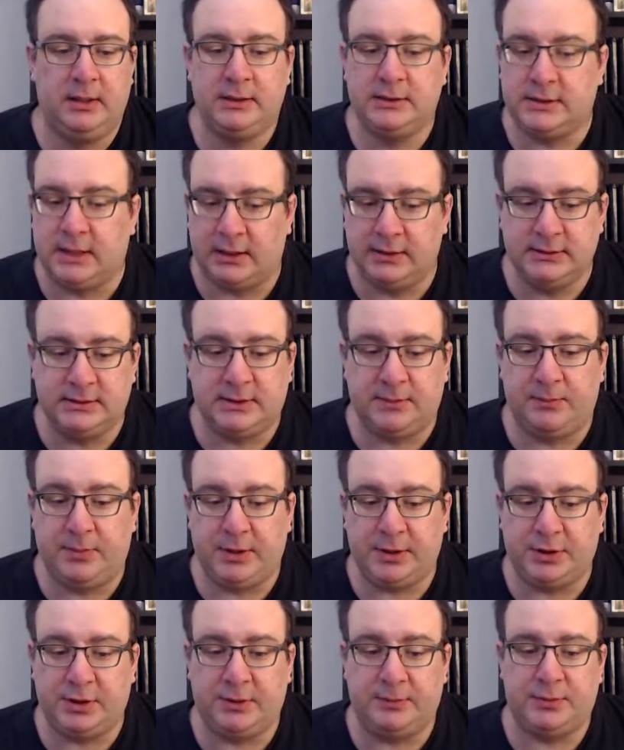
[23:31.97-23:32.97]
tons of
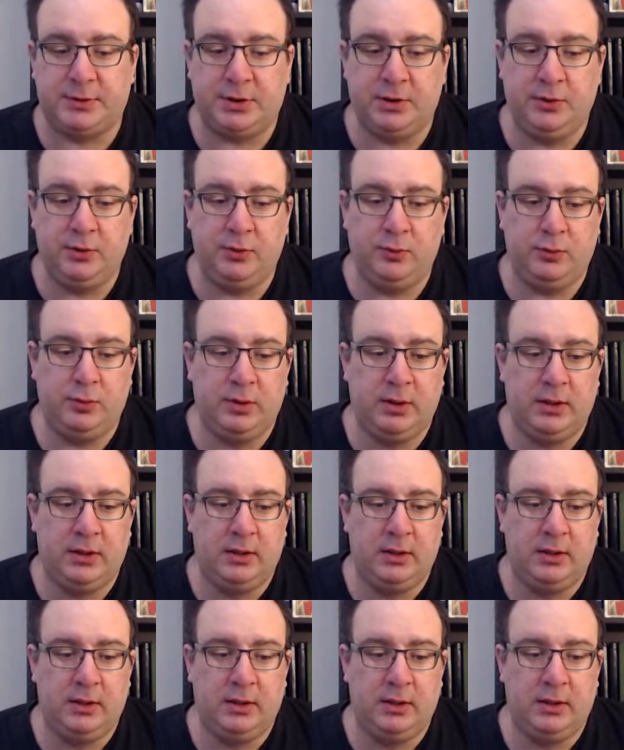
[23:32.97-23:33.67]
bishops who